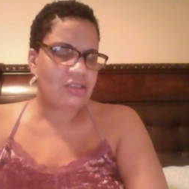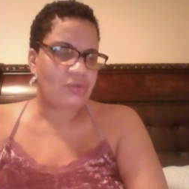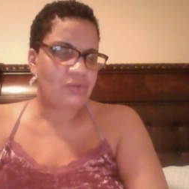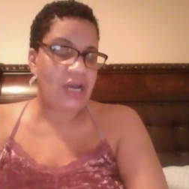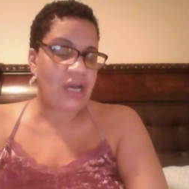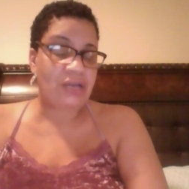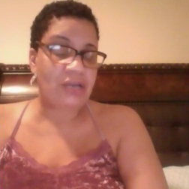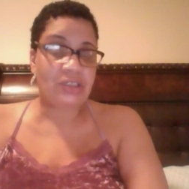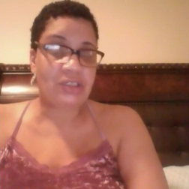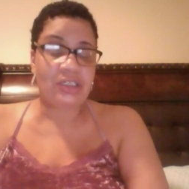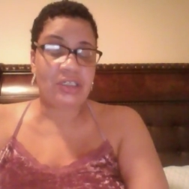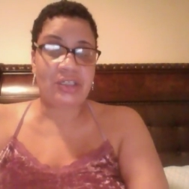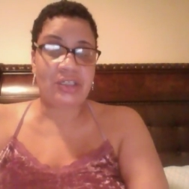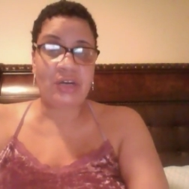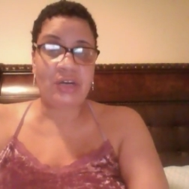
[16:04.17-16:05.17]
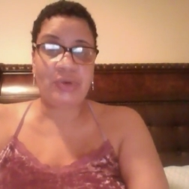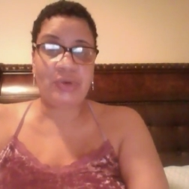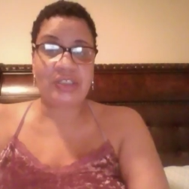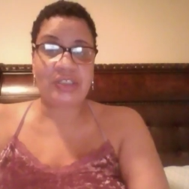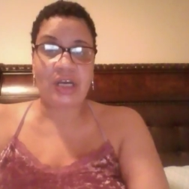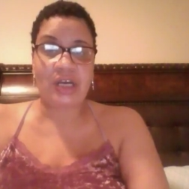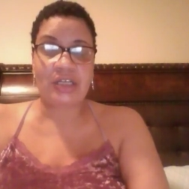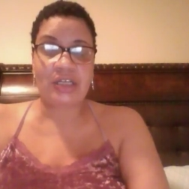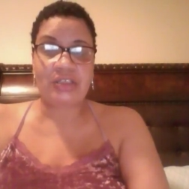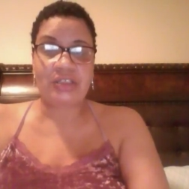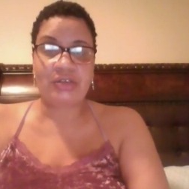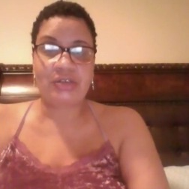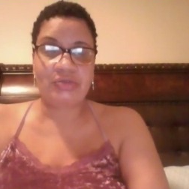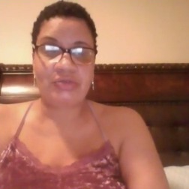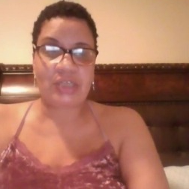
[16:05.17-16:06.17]
well, actually, the third week started
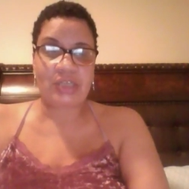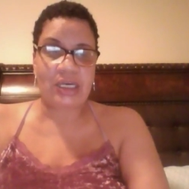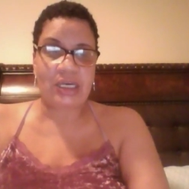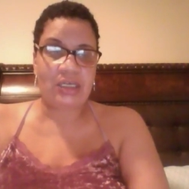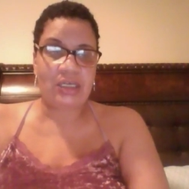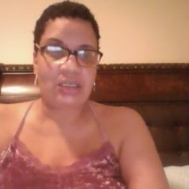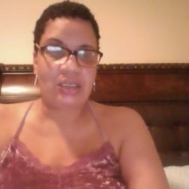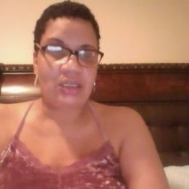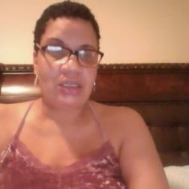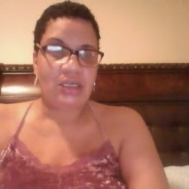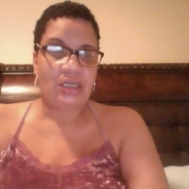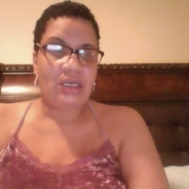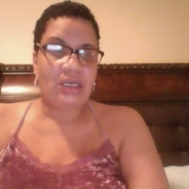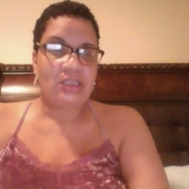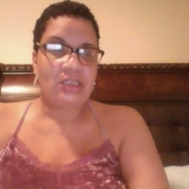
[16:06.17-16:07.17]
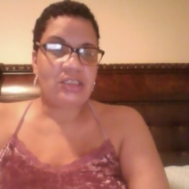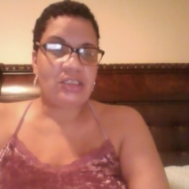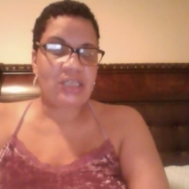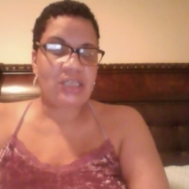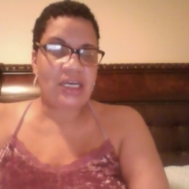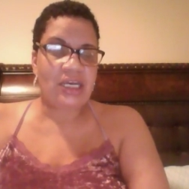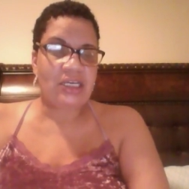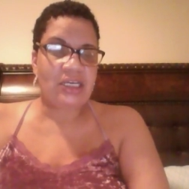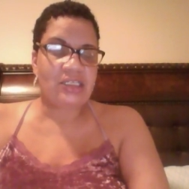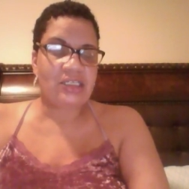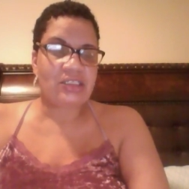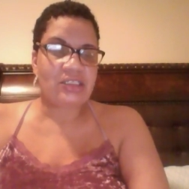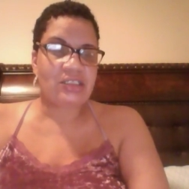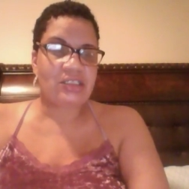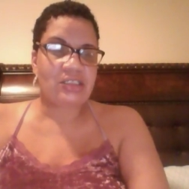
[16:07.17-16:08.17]
Tuesday. Today
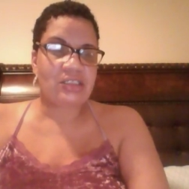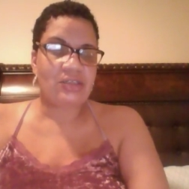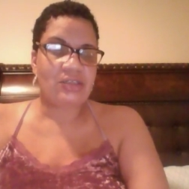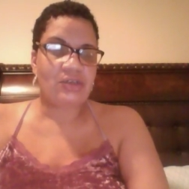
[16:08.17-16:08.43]
is,